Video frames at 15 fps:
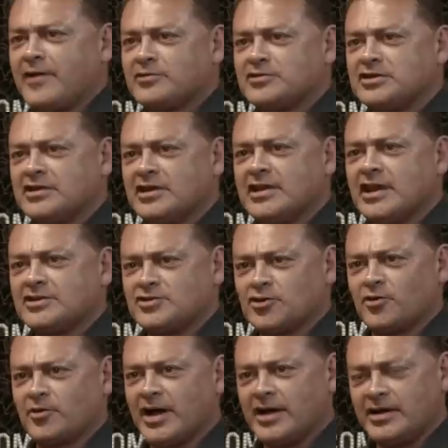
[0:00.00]
when she did that
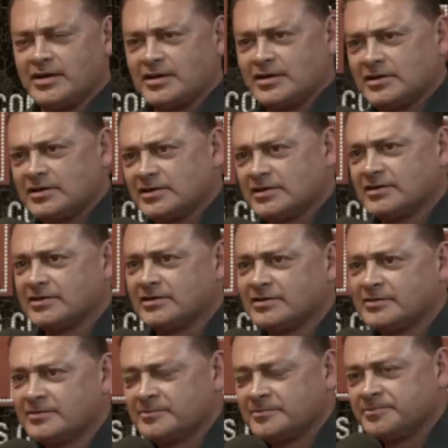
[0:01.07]
show, right? So if
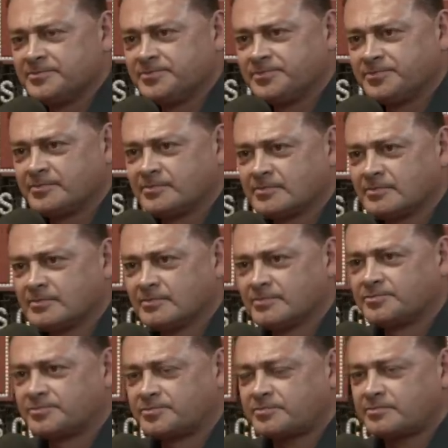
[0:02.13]
you see a girl at a
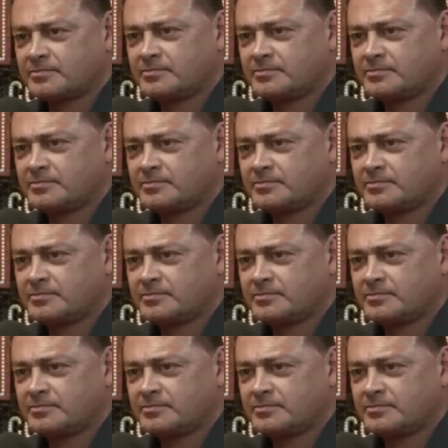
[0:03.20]
boxing match,